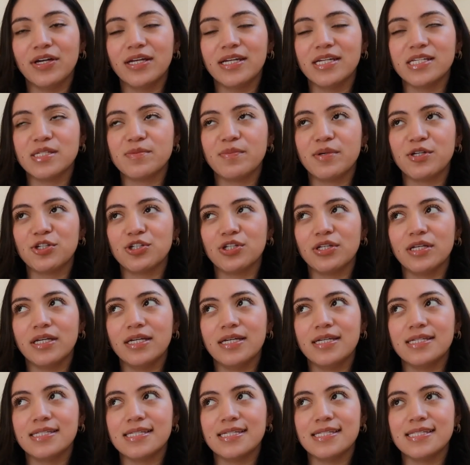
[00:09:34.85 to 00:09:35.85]
and
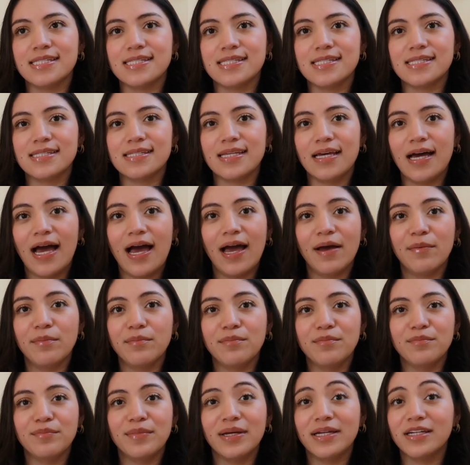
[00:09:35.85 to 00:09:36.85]
especially since
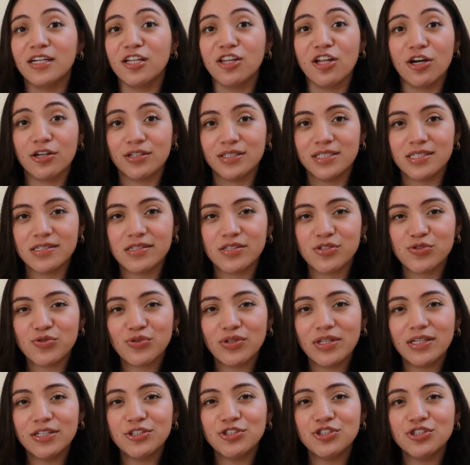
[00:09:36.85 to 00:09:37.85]
I'm in a long distance
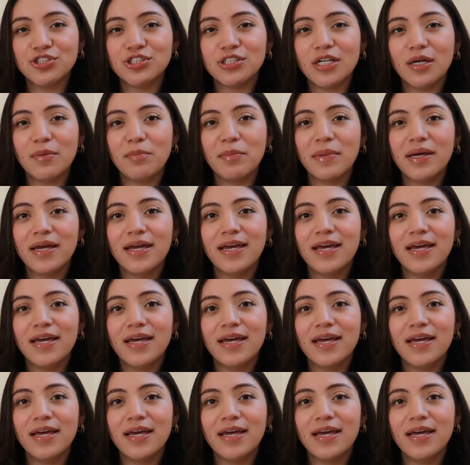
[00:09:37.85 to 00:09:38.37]
relationship,